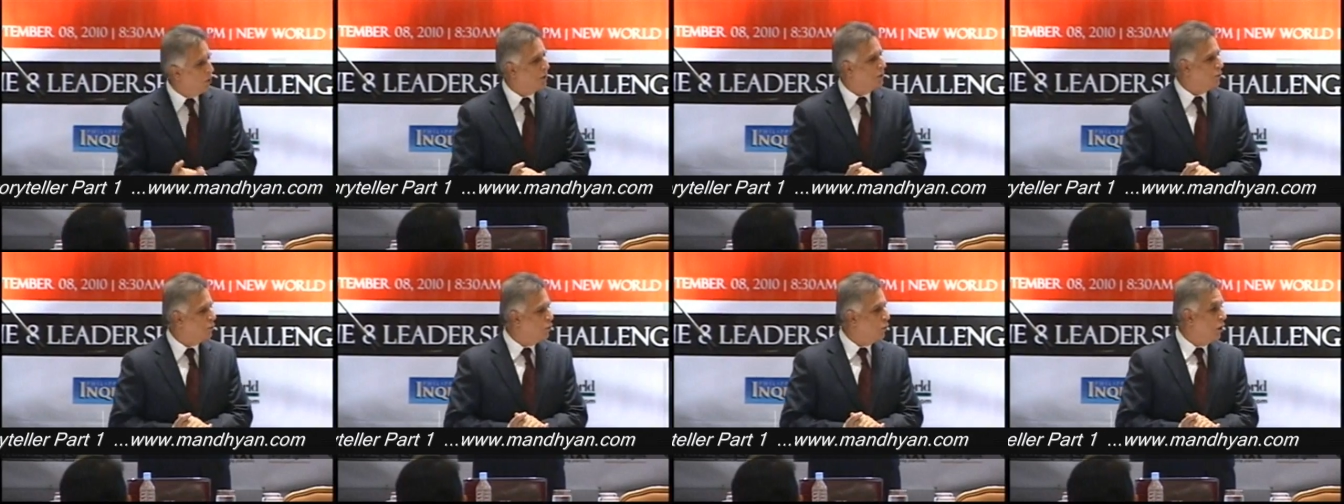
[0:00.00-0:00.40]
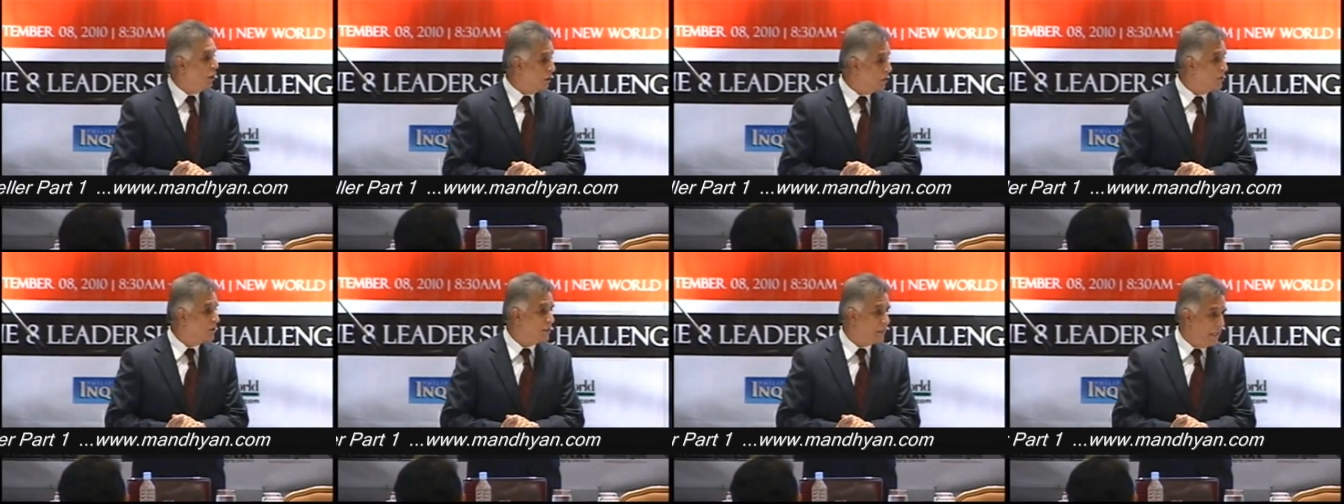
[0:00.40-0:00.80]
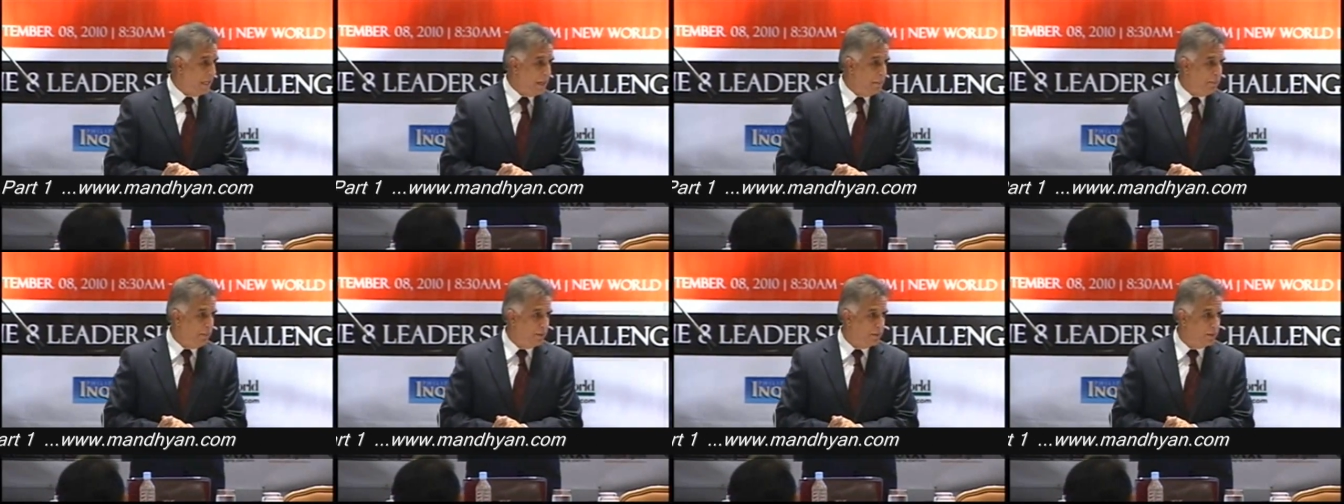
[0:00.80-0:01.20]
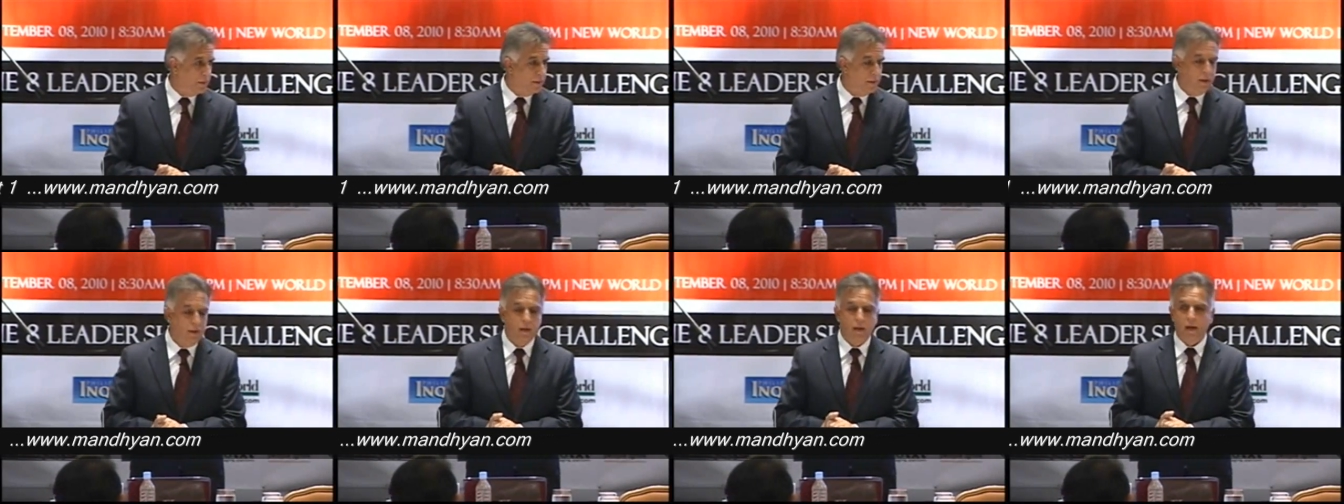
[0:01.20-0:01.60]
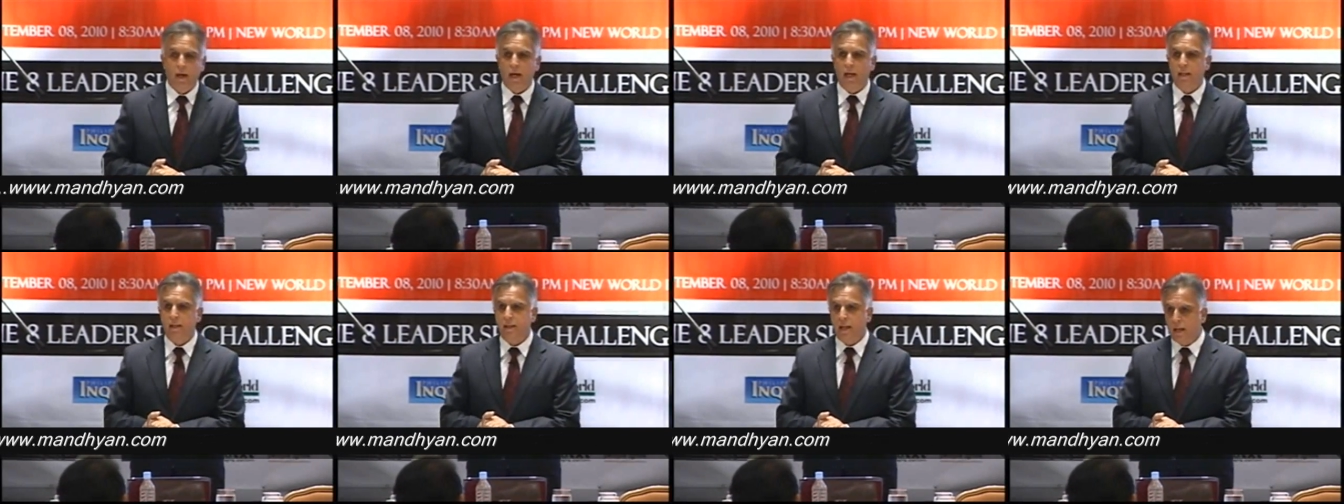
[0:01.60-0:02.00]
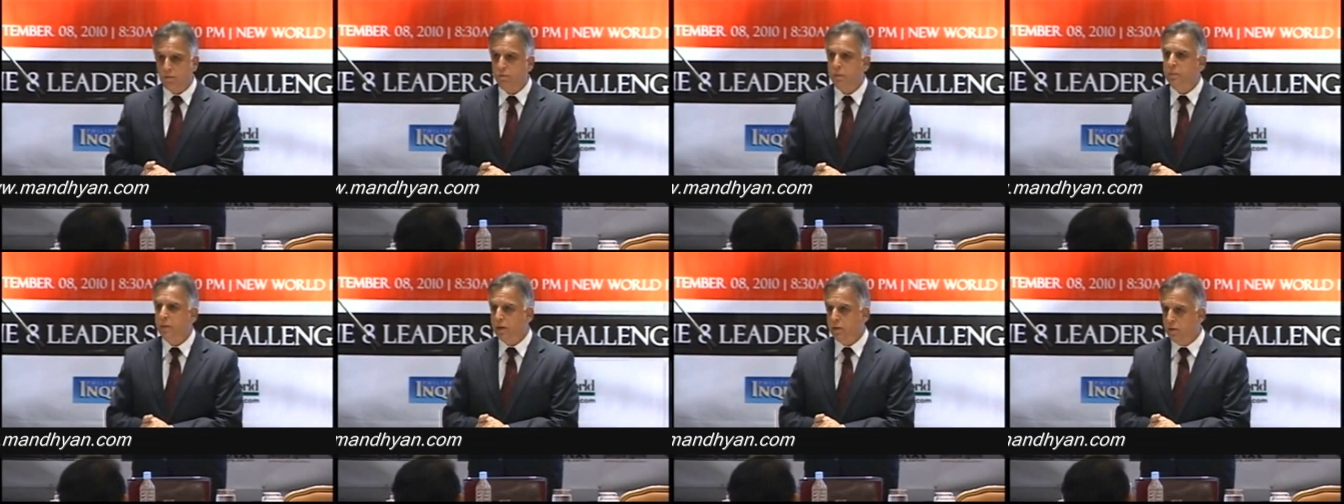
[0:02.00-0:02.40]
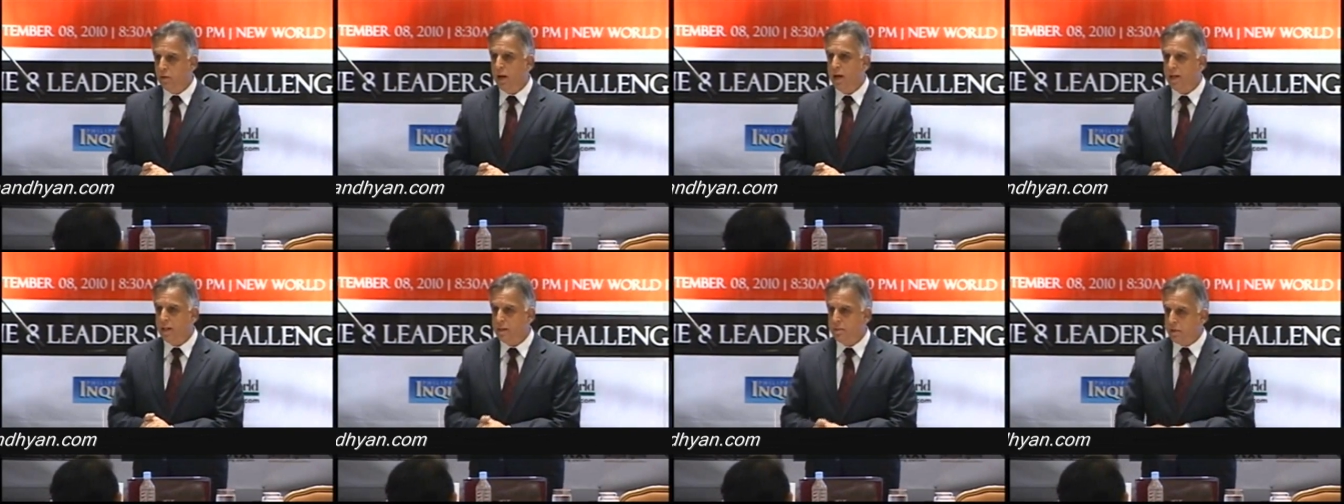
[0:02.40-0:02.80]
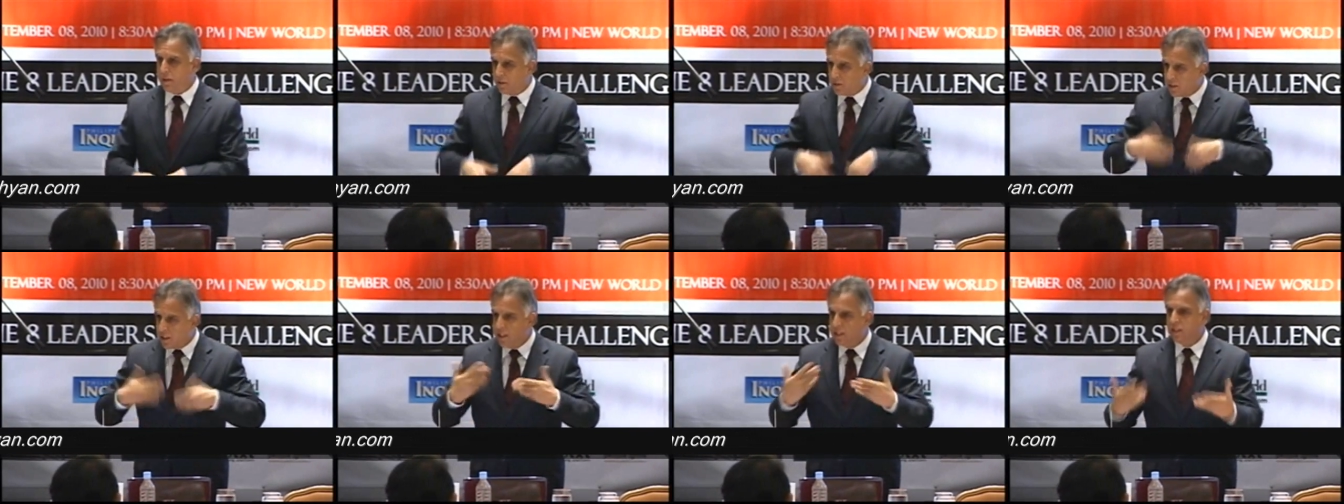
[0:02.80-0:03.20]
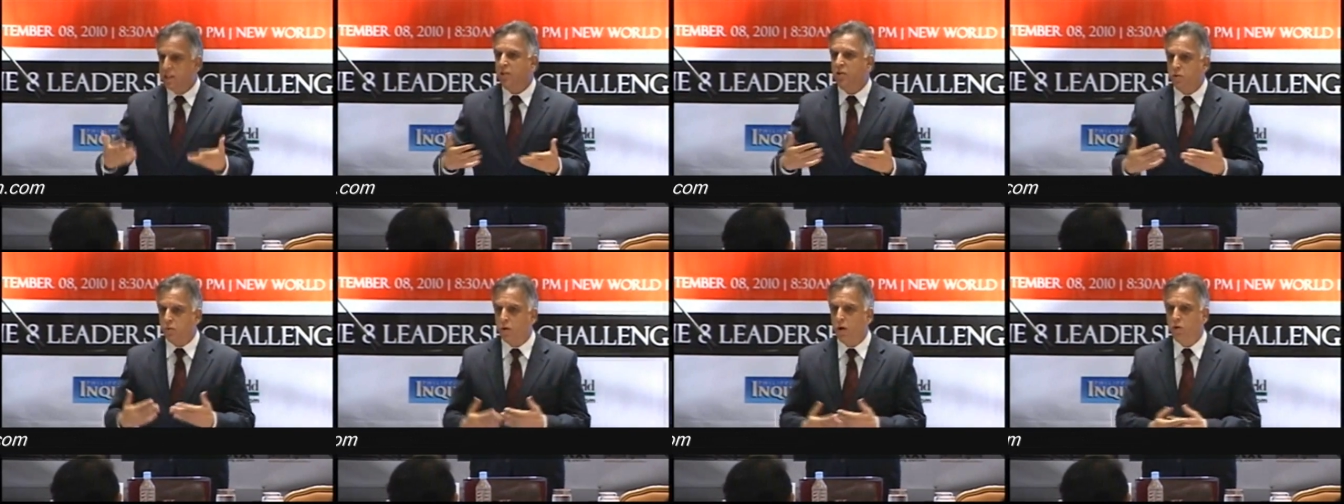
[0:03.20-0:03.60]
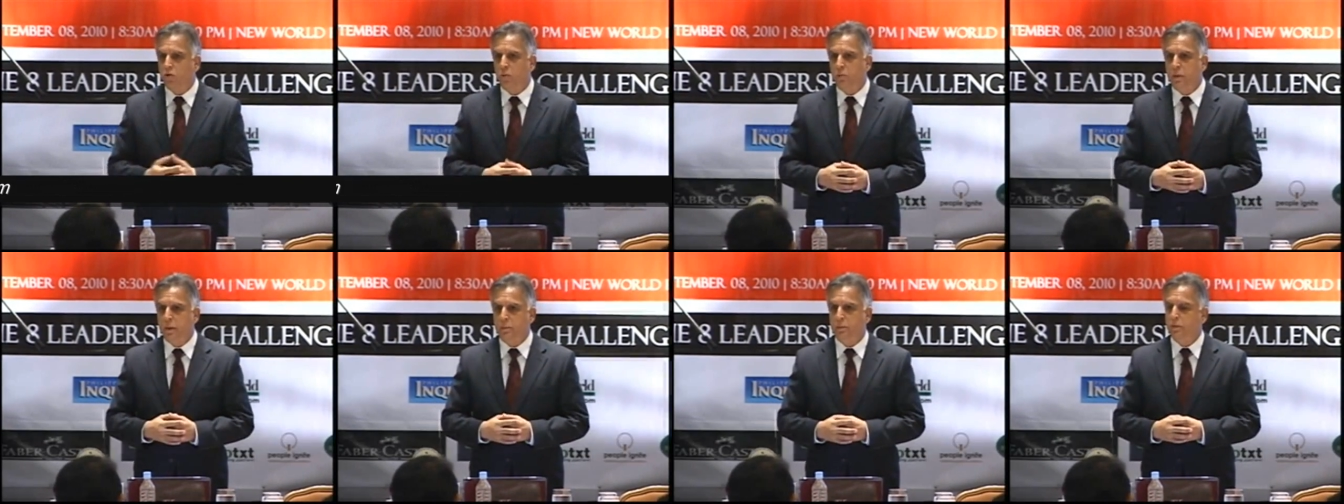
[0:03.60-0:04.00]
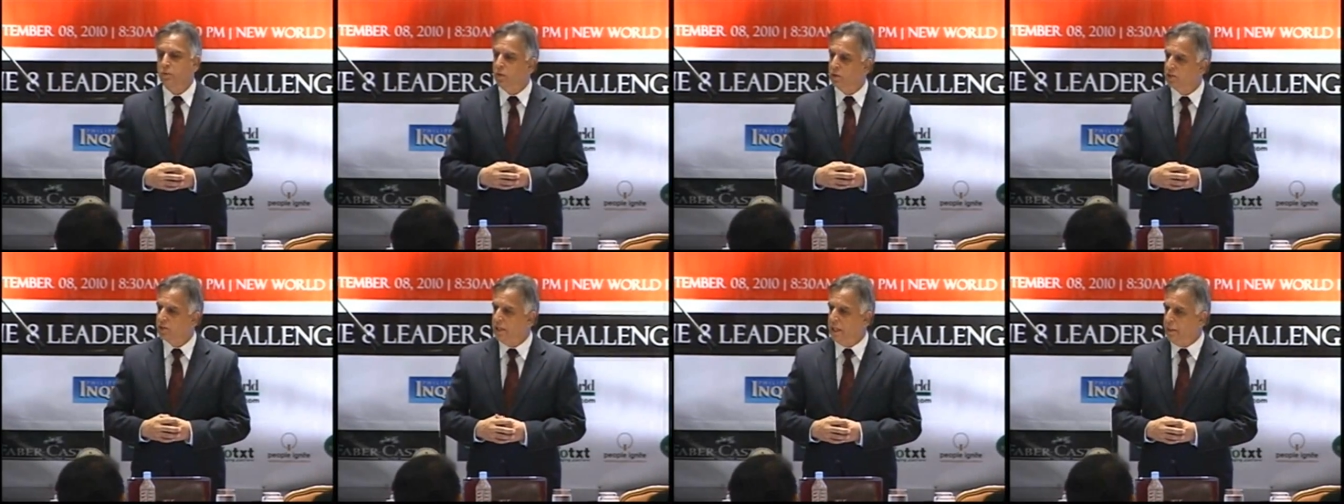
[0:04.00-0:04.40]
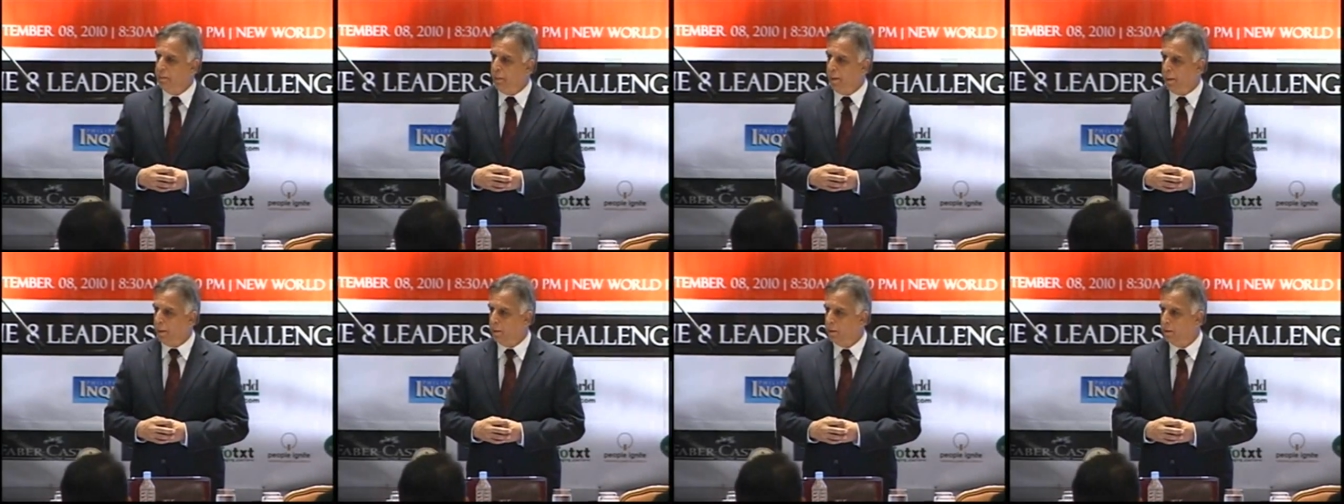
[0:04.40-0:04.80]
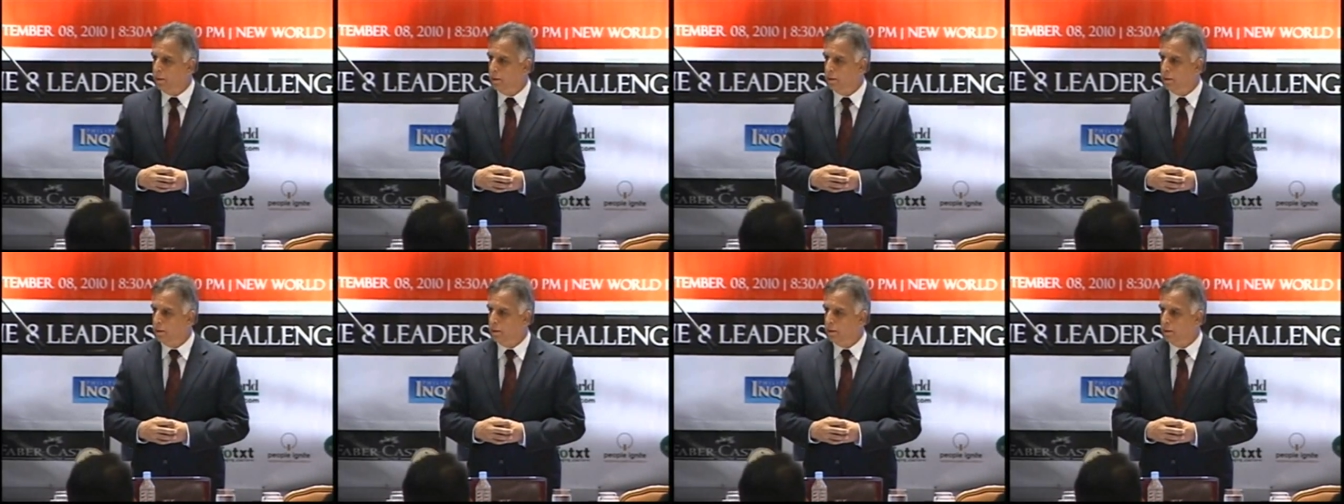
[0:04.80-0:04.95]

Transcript: want to sleep. And that would be a good idea because it's easy to talk to people who are sleeping.